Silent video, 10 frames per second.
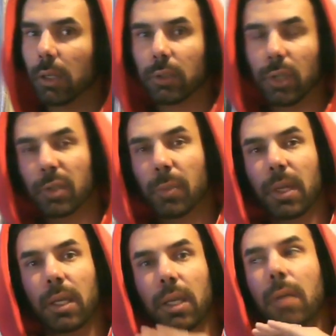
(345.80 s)
trust
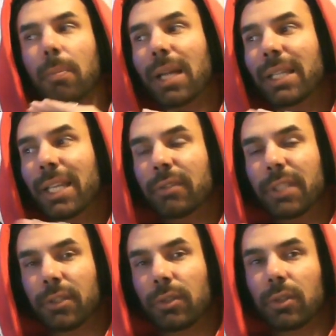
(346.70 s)
me, by the end of
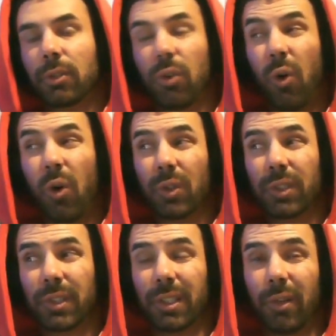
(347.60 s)
this
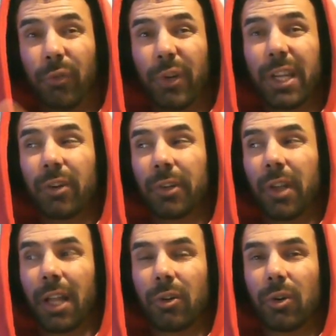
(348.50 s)
course, free
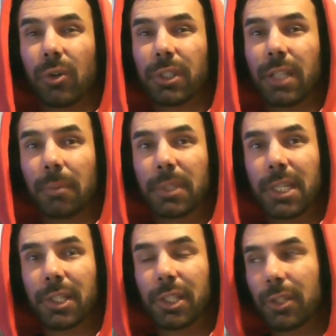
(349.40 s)
online course that I'm
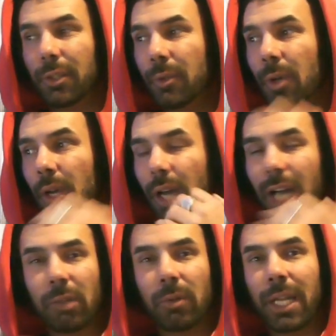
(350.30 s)
teaching you,
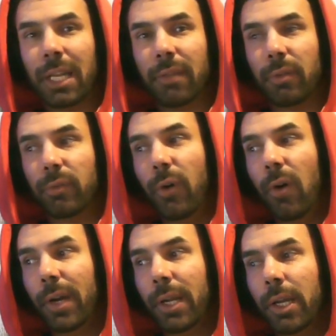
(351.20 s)
I don't want anything
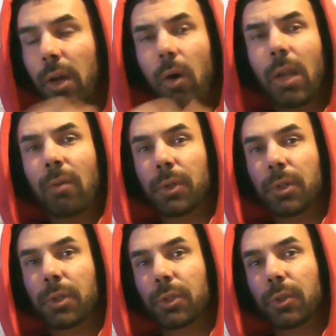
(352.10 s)
for it. All I want
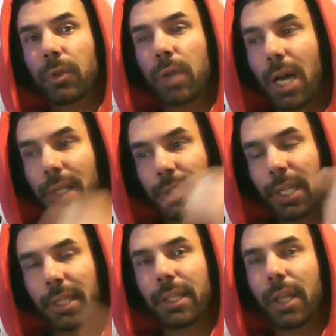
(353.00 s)
you to do, guys, is
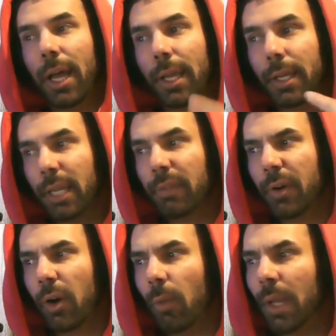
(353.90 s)
hit the like, leave
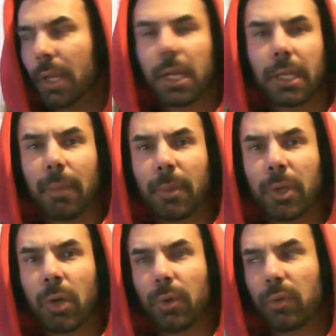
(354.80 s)
a comment, let me
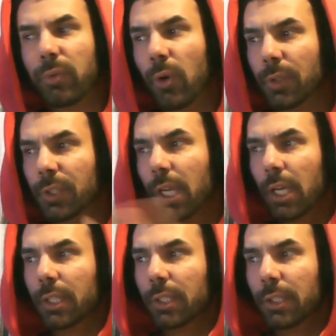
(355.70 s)
know your thoughts.
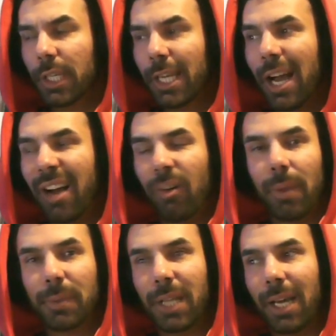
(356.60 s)
Check out our
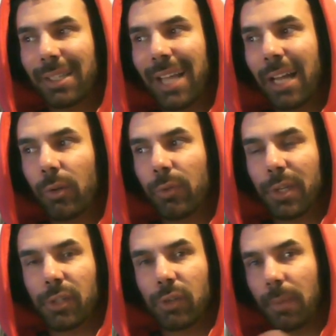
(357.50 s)
website, download
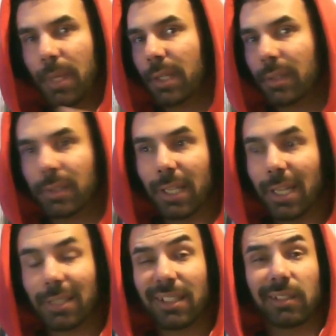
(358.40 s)
free drum kits, and
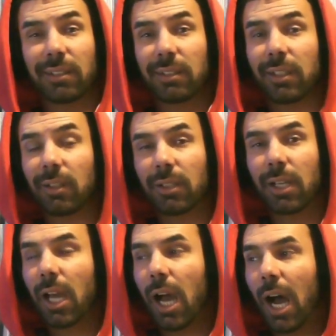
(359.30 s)
that's it. You know,
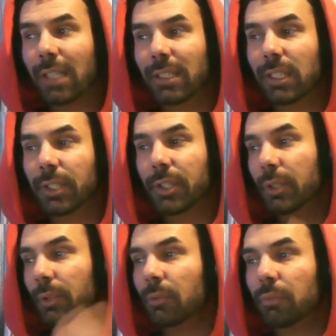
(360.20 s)
I teach
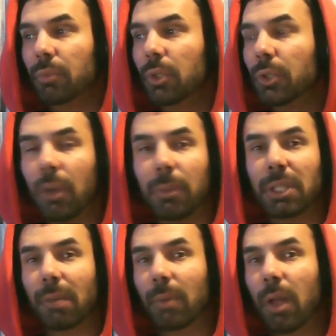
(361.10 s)
you, you show me
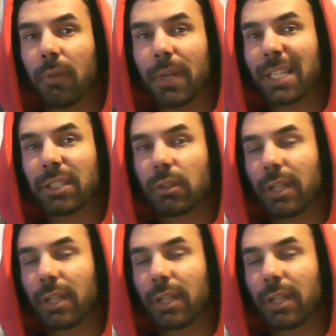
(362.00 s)
some love, and that's all